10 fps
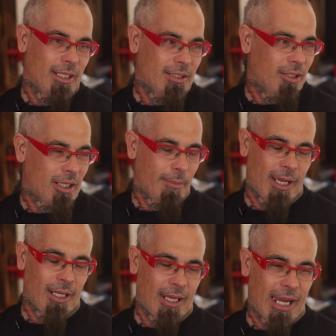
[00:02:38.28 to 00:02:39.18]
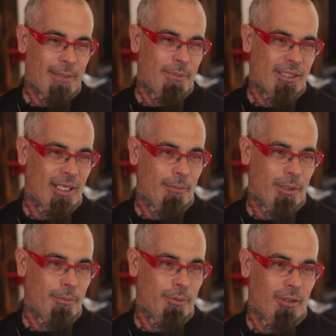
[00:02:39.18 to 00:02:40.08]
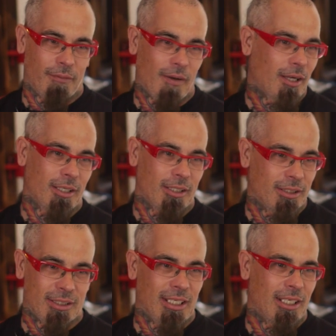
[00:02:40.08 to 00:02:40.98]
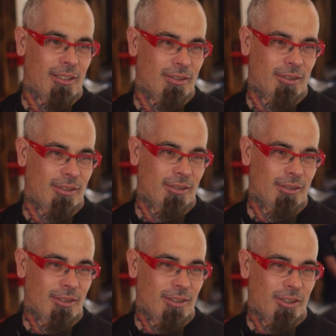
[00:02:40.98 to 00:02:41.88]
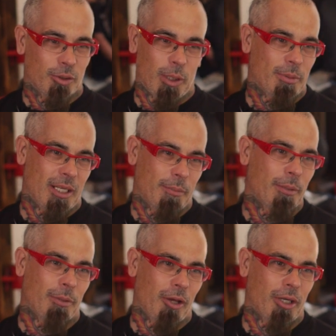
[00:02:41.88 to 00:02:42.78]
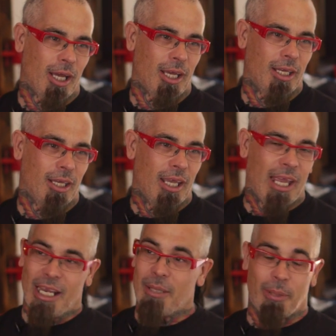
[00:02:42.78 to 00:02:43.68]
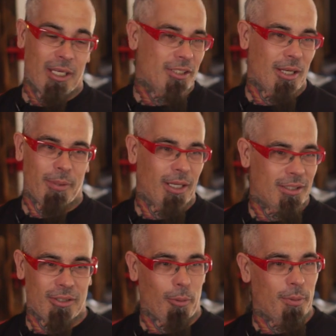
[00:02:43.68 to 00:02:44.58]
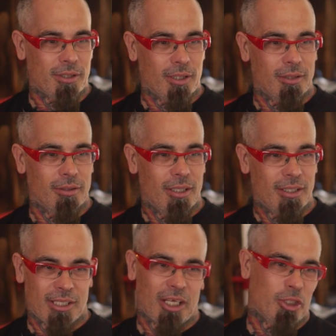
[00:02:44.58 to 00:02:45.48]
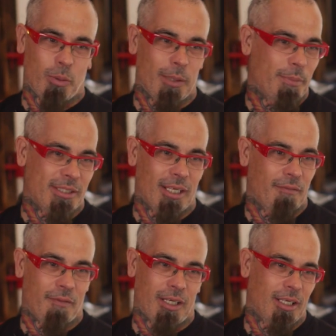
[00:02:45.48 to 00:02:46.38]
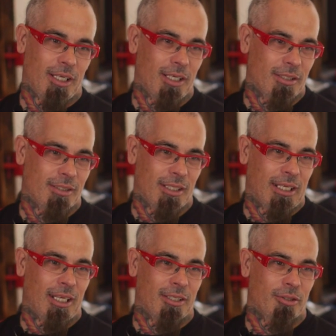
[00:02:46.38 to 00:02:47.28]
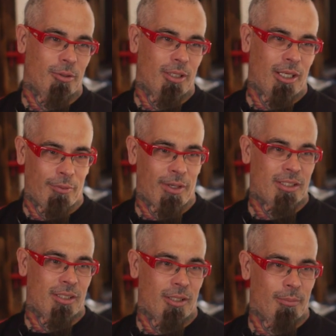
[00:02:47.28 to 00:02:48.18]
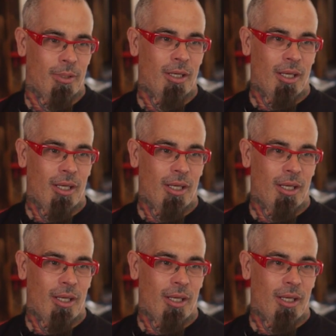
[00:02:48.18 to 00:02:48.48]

there's like about 80% of people are fucking just idiots, 20% of people are okay, and in base jumping it's the opposite. There's only 20% of fucking idiots that get into it, and the rest of them